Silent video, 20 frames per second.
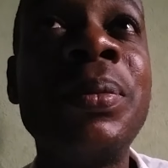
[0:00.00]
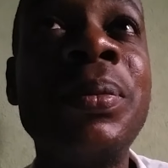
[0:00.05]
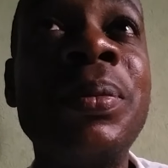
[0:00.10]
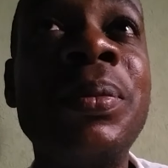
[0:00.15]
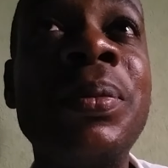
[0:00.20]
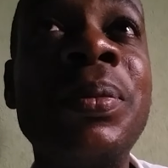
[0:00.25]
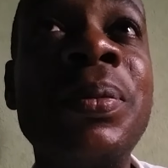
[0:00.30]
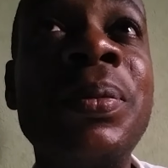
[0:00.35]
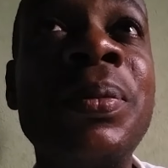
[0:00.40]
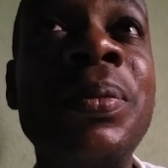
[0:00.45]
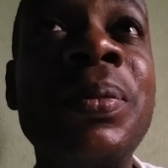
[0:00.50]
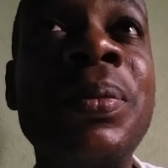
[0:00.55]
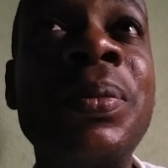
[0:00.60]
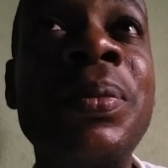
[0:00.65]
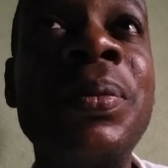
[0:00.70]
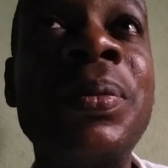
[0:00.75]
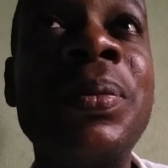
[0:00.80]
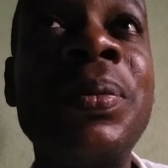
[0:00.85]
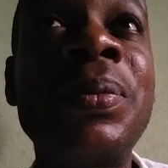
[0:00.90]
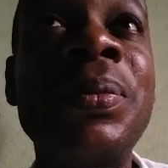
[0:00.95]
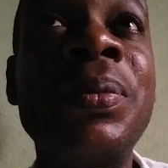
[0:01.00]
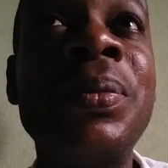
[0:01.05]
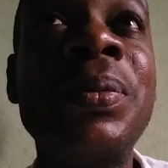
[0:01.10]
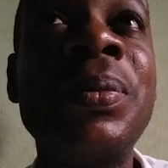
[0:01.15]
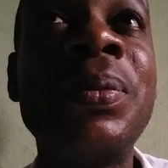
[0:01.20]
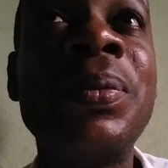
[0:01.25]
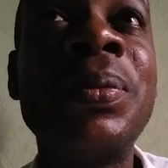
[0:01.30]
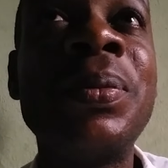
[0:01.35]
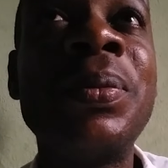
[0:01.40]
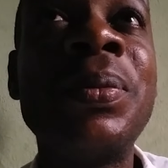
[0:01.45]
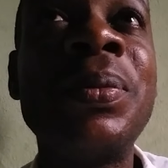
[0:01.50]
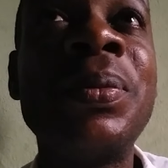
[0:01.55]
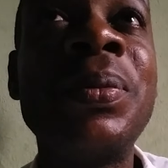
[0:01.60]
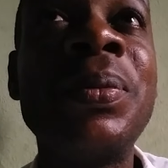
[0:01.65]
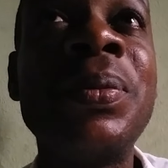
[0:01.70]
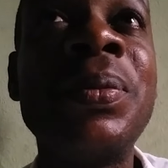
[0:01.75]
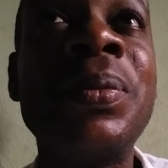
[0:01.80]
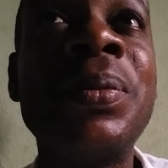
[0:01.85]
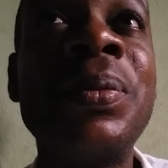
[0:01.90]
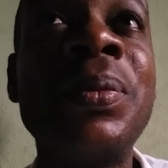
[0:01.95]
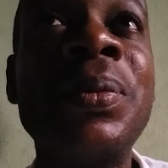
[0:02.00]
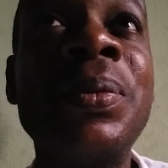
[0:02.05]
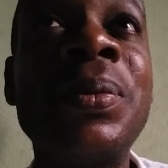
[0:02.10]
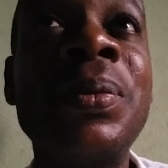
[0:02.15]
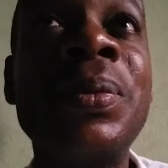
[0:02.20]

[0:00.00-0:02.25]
No one is speaking in this clip.